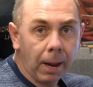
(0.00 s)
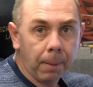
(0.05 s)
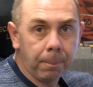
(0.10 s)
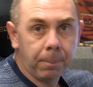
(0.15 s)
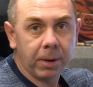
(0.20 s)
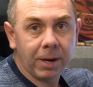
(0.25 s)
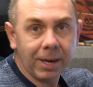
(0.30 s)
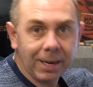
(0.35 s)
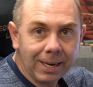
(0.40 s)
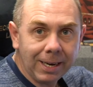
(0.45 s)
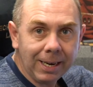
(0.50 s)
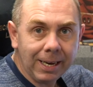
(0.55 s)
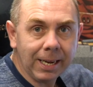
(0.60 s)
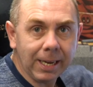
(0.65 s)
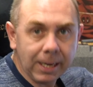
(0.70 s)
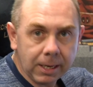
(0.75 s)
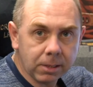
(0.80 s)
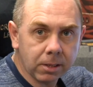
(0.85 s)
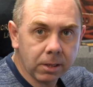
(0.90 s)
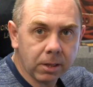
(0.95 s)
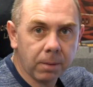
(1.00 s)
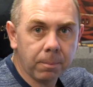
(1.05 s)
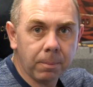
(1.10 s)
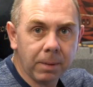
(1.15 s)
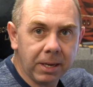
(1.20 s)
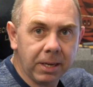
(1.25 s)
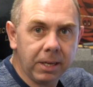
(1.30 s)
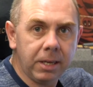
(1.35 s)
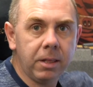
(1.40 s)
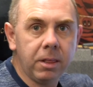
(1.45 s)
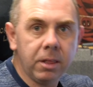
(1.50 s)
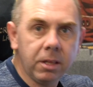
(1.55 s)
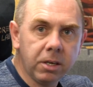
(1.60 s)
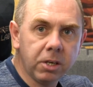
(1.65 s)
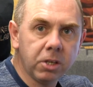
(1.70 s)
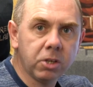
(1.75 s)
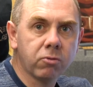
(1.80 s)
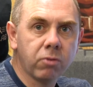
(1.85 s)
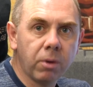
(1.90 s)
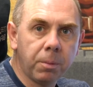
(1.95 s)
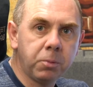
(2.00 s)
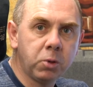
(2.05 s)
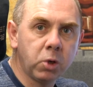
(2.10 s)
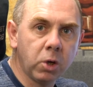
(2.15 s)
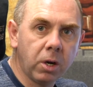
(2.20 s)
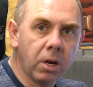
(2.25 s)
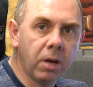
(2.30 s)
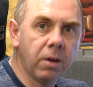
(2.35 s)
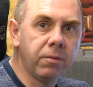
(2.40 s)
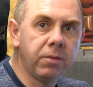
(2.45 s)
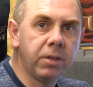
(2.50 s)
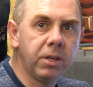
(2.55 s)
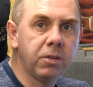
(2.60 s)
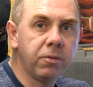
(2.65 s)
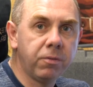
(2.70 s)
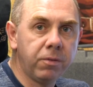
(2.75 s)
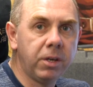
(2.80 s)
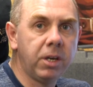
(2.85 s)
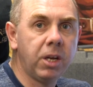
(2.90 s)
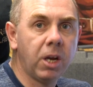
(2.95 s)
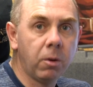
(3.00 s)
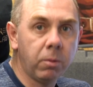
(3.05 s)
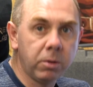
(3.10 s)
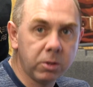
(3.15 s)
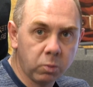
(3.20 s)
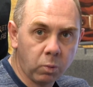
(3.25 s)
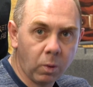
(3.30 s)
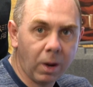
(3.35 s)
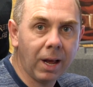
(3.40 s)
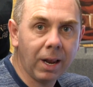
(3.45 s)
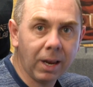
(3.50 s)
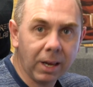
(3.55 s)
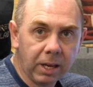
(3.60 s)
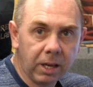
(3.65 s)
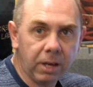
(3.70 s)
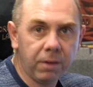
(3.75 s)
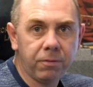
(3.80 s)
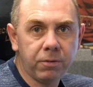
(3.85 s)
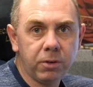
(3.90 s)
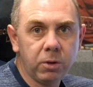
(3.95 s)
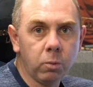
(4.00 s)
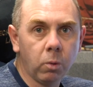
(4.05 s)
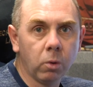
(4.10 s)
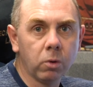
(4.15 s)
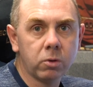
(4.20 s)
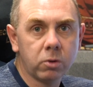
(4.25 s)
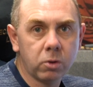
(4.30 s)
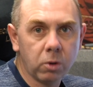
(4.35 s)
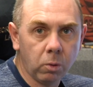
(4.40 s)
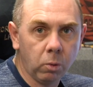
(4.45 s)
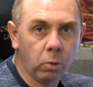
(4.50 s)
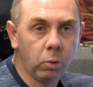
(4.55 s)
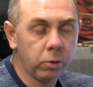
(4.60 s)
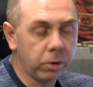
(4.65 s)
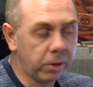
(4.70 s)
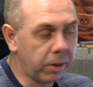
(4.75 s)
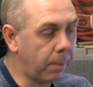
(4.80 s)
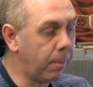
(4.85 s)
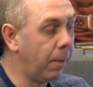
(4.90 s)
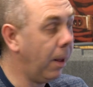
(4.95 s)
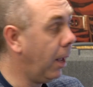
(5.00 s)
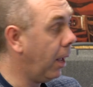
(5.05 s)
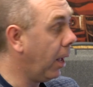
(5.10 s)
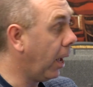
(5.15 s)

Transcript: I'll put a link to them in the description of this video as well if you want to order them.